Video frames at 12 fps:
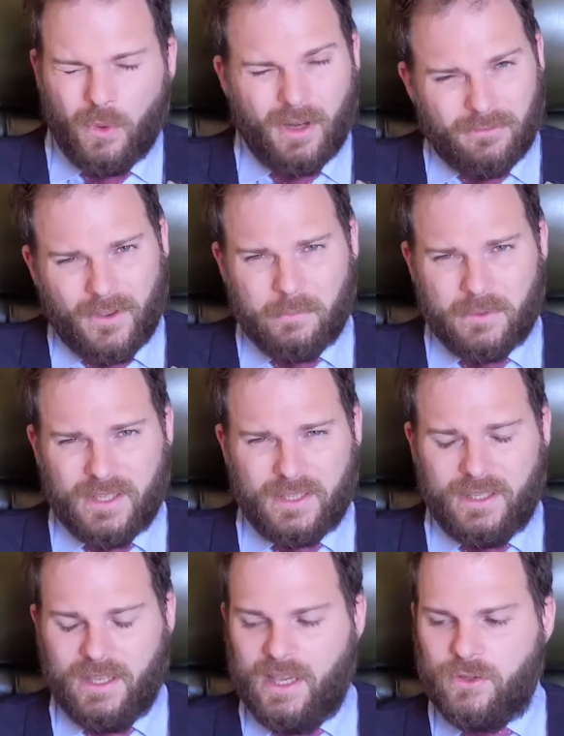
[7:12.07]
what I find
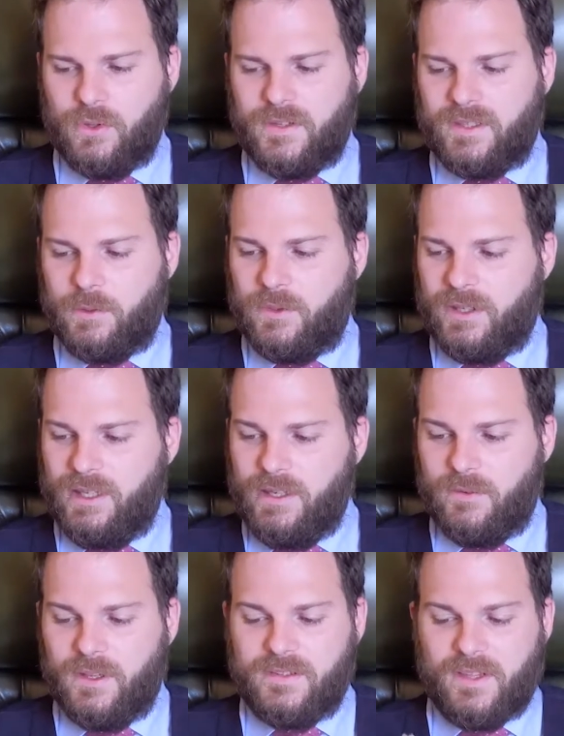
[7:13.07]
particularly interesting with
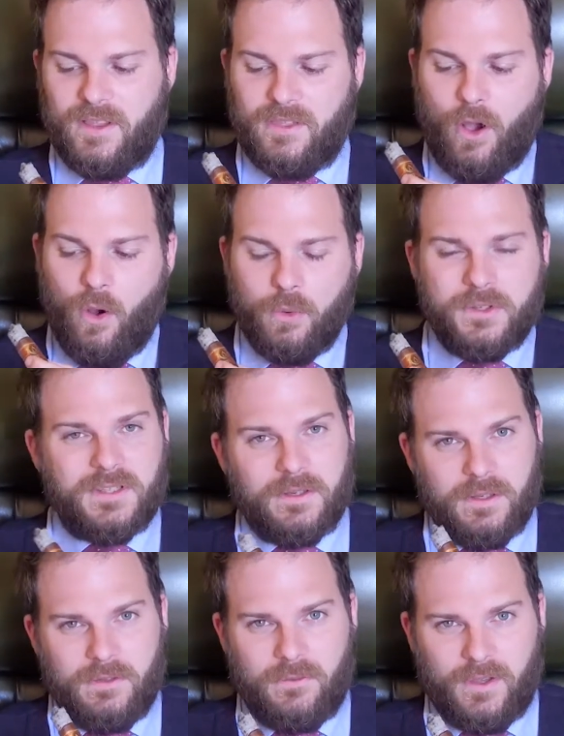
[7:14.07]
Oliva is that the whole
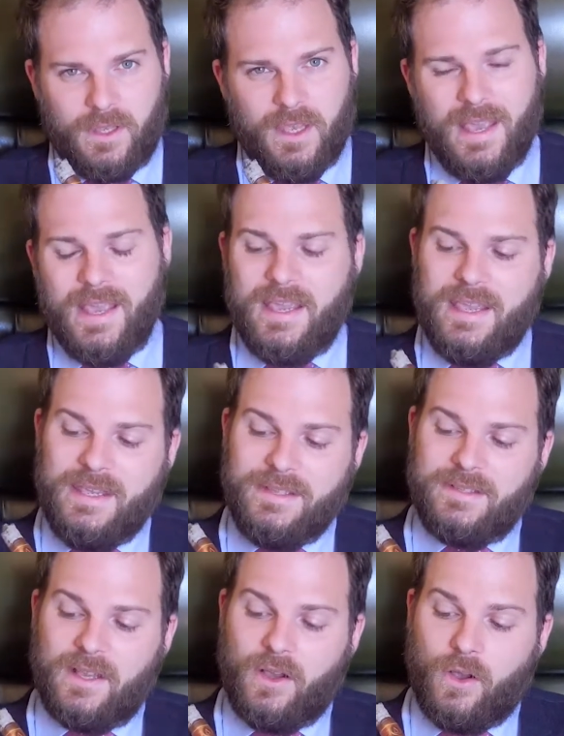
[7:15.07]
Serie V
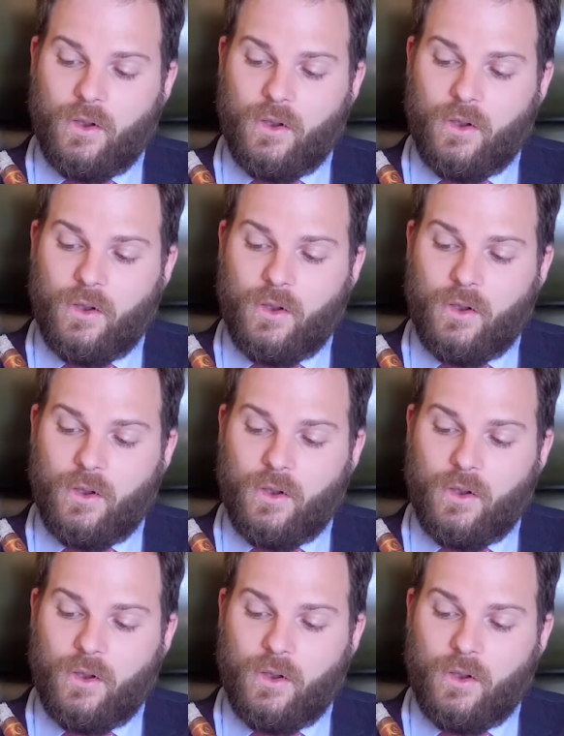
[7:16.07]
is